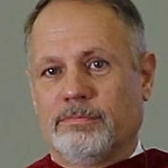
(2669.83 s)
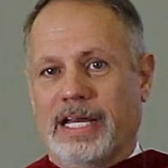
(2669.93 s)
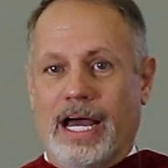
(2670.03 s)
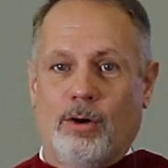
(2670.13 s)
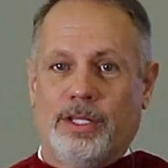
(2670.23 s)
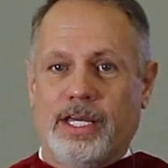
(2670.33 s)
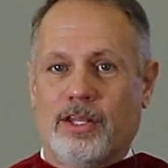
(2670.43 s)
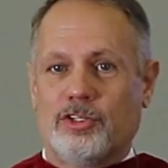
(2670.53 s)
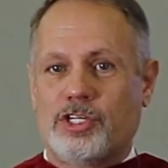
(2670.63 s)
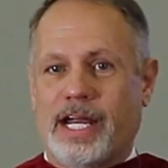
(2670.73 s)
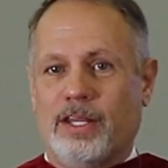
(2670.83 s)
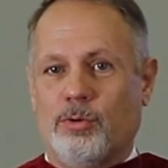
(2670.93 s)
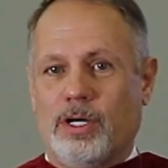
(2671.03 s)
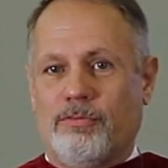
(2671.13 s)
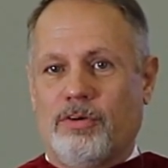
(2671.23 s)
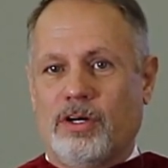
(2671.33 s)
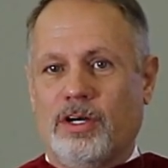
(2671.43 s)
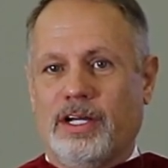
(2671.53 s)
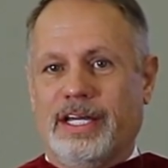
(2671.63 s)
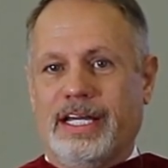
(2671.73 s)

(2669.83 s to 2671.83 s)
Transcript: Now, on the other side of the river,